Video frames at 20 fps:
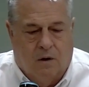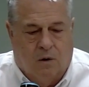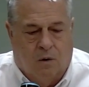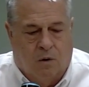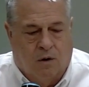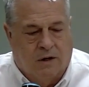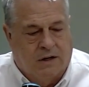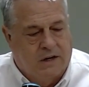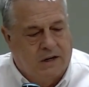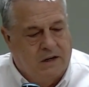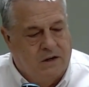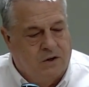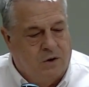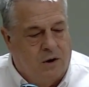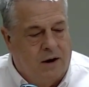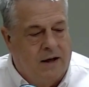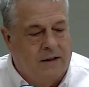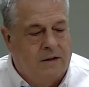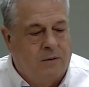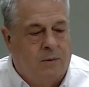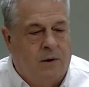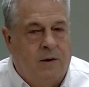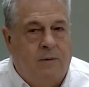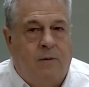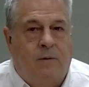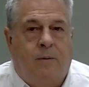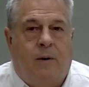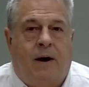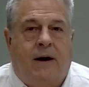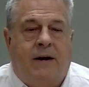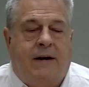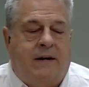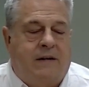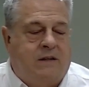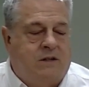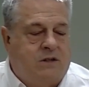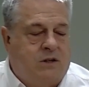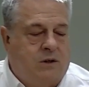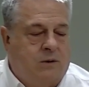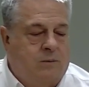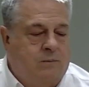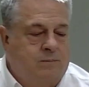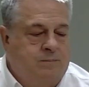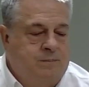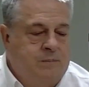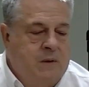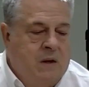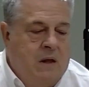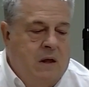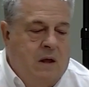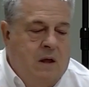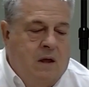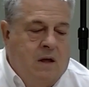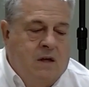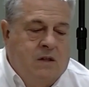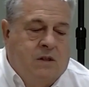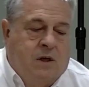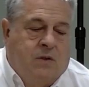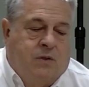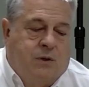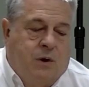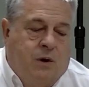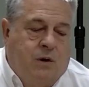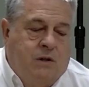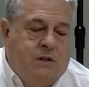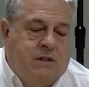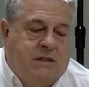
or it didn't turn out the way we wanted it to. The third